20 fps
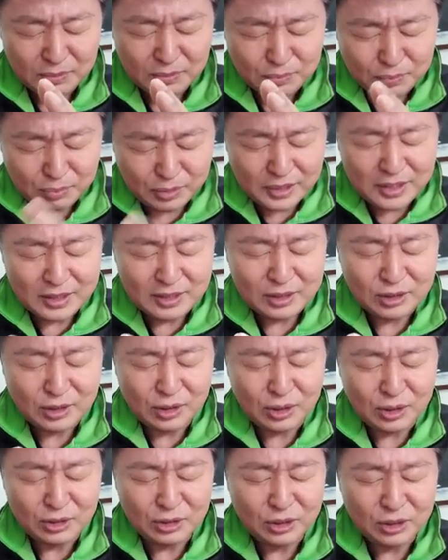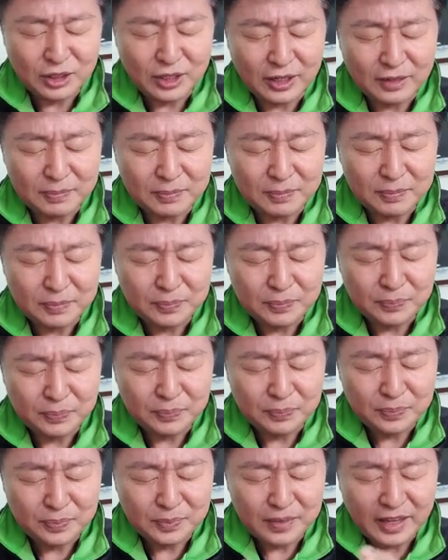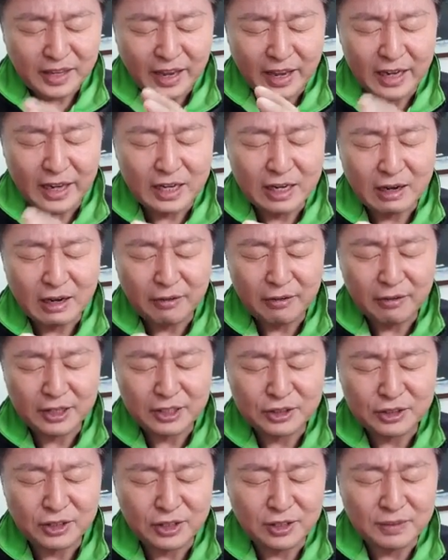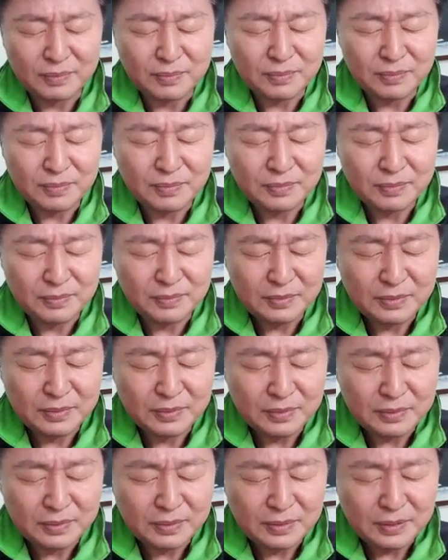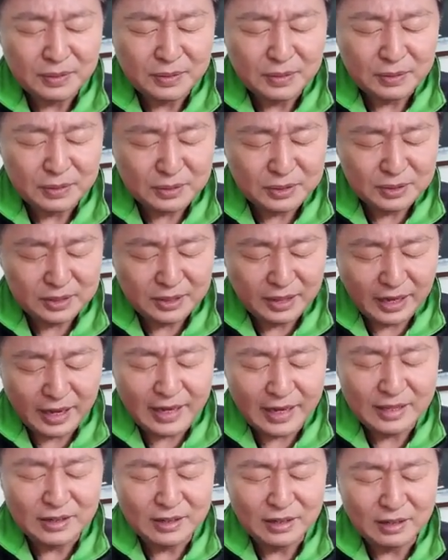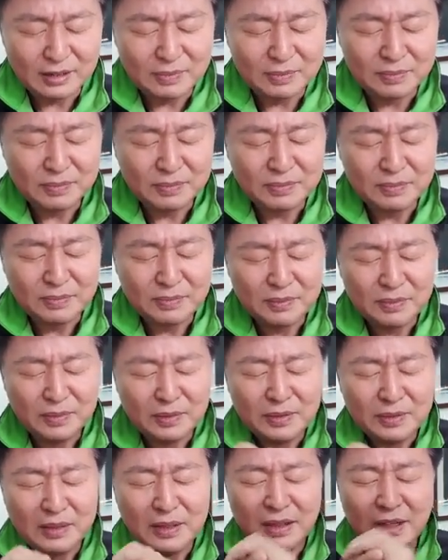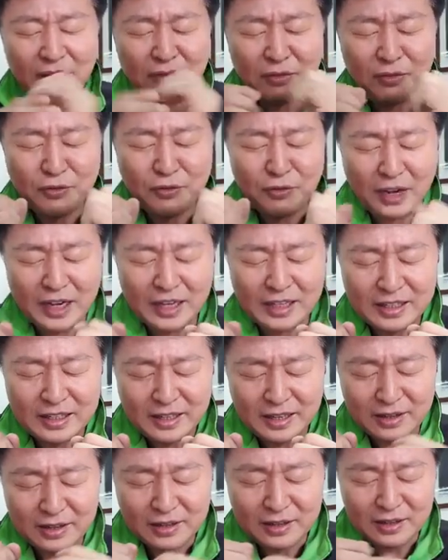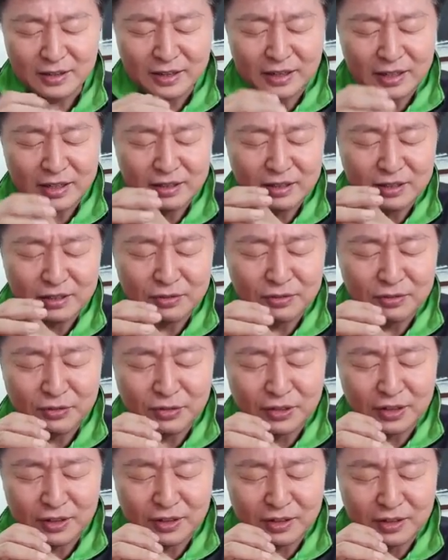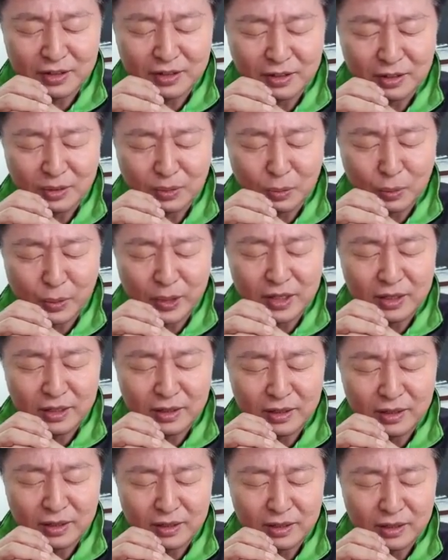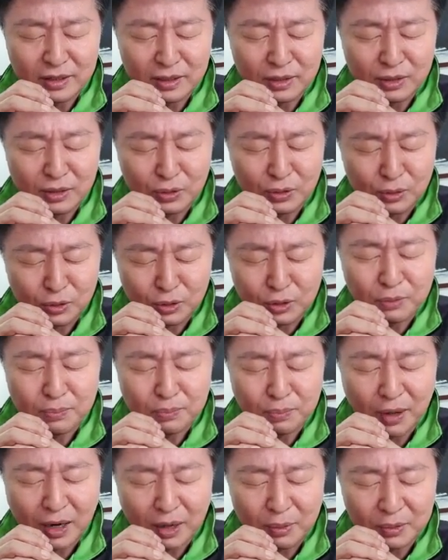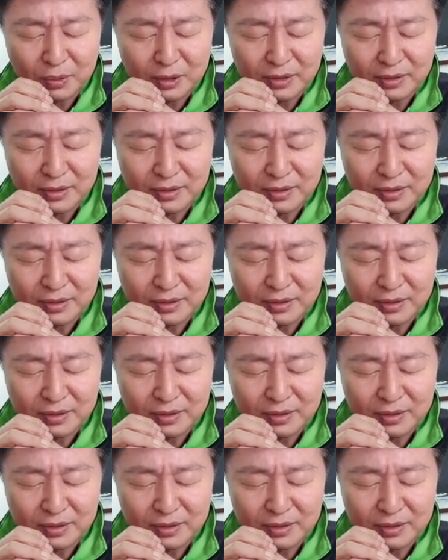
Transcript: Please touch them, encourage them to stand up, fighting against the fear with your power.